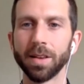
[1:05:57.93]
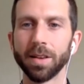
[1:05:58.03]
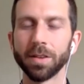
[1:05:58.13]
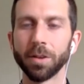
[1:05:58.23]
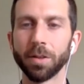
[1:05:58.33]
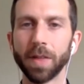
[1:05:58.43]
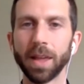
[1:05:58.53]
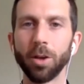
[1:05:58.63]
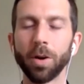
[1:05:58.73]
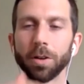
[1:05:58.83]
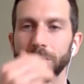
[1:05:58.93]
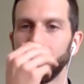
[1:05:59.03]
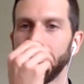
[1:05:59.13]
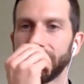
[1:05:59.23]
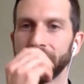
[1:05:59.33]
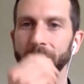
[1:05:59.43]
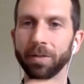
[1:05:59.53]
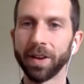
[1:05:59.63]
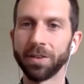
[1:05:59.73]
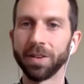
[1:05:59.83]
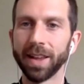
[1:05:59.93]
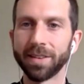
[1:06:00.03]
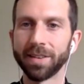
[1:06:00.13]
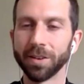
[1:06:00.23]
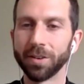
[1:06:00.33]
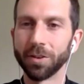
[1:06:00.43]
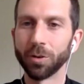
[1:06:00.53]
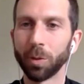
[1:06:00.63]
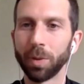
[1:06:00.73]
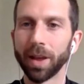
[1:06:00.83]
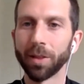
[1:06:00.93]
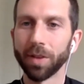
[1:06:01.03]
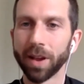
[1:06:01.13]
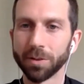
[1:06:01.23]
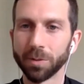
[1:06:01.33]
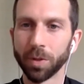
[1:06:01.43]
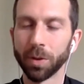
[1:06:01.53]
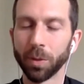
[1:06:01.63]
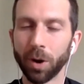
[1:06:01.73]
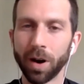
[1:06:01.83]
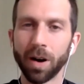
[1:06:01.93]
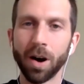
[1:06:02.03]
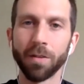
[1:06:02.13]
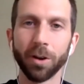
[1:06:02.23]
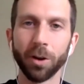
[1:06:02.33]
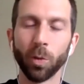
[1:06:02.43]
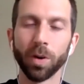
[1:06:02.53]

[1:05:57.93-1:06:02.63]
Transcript: So thank you all so much. I want to invite you again to join me as with offering a word